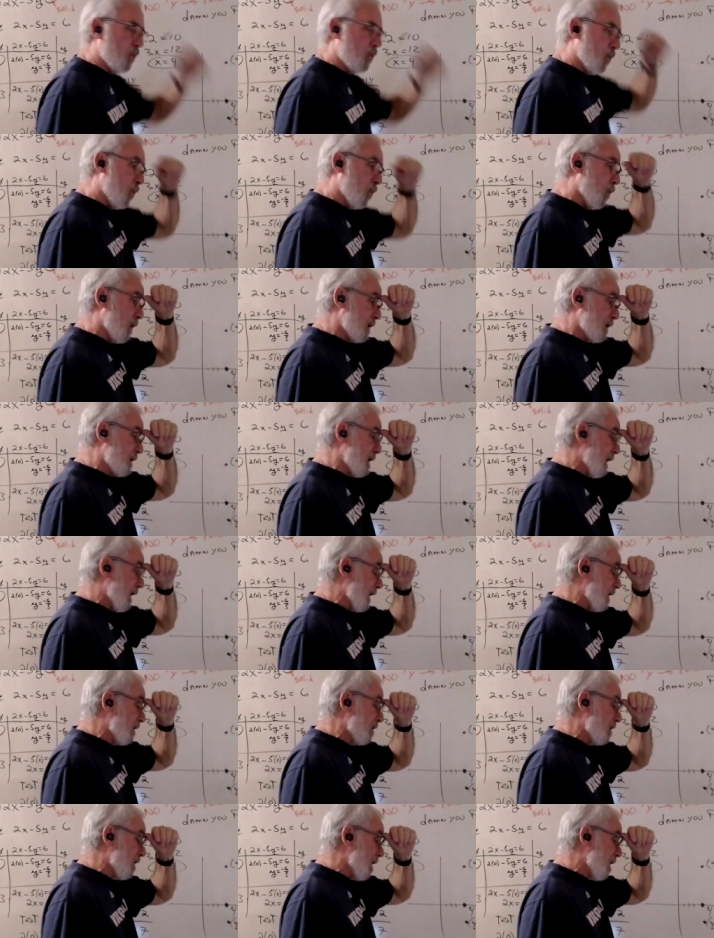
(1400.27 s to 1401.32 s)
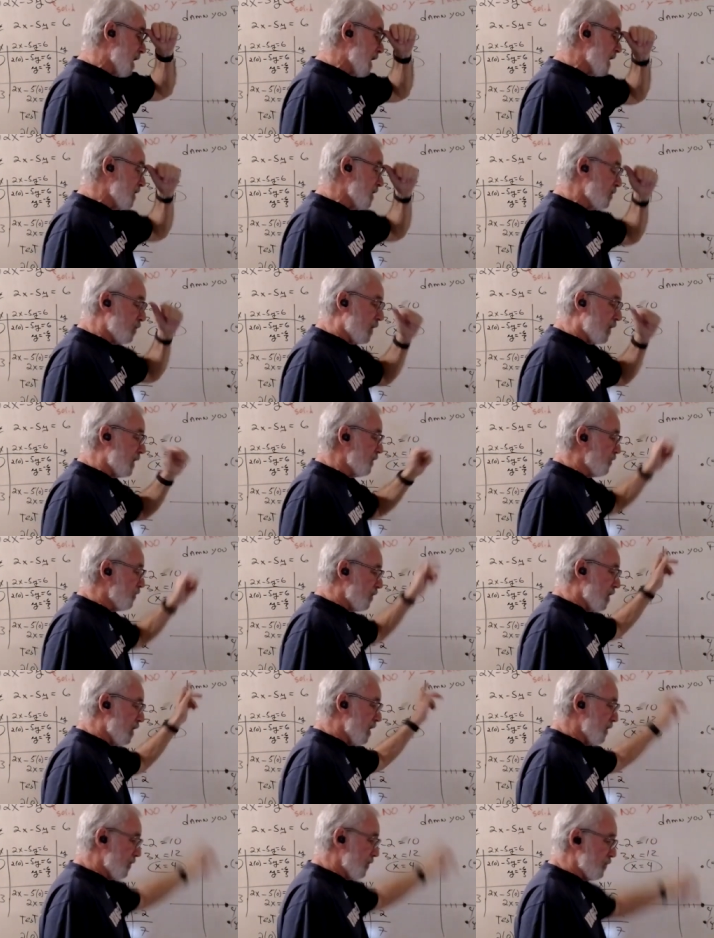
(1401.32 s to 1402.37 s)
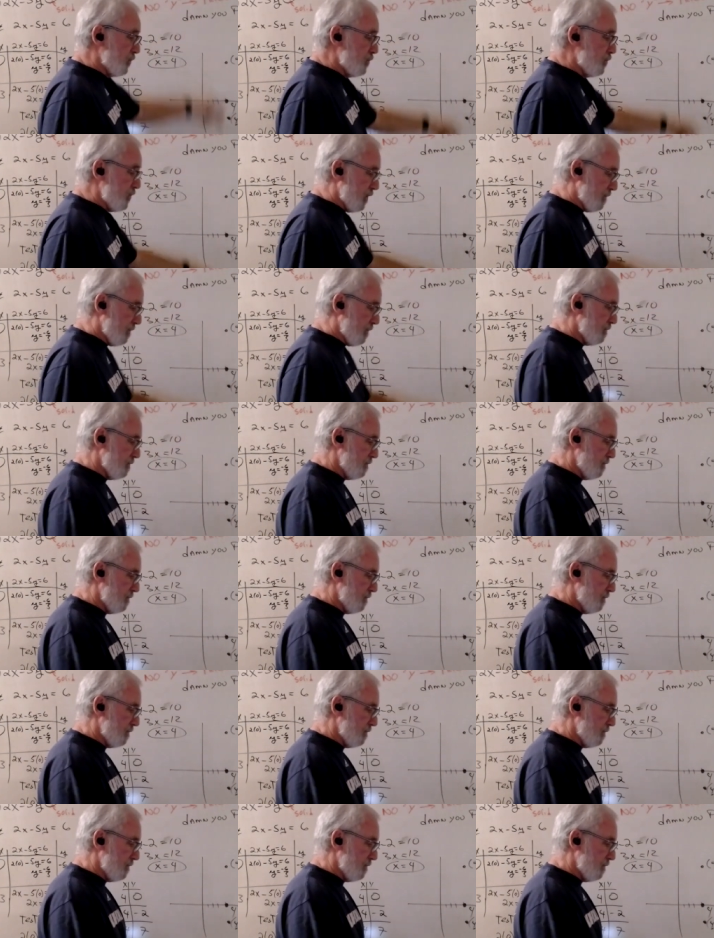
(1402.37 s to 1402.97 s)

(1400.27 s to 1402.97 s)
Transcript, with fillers: What kind of line do I draw through them?